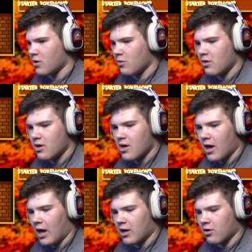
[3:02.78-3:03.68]
you,
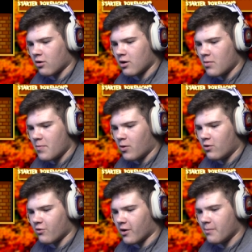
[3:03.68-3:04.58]
and you're gonna be
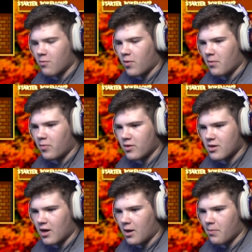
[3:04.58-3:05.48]
Perdra. You're probably
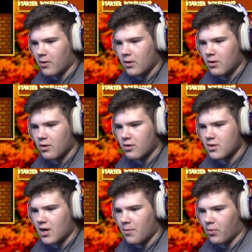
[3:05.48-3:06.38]
Sniper.
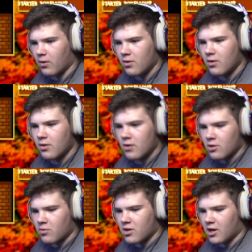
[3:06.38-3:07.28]
Sniper.
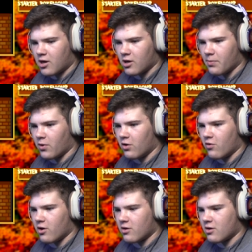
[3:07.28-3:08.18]
The reason I call it
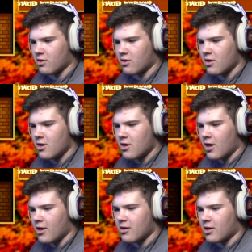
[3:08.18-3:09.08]
Perdra is because
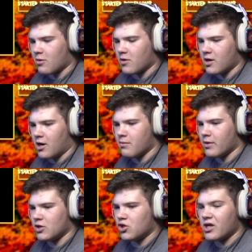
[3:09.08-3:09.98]
that's what I named
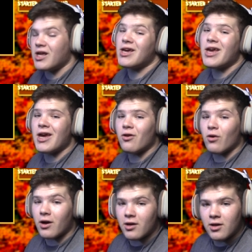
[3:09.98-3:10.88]
my shiny
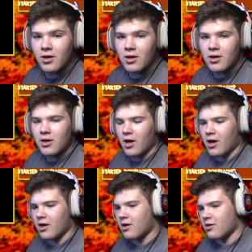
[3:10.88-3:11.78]
Kingdra,
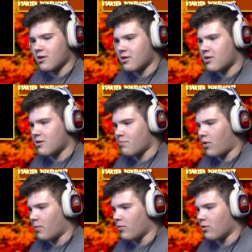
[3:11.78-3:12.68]
because uh, it's
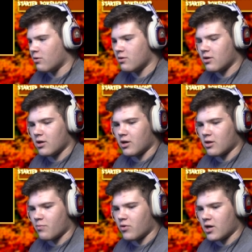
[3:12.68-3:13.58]
purple and
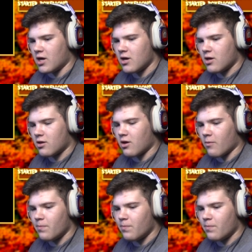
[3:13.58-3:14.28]
it's pretty. So,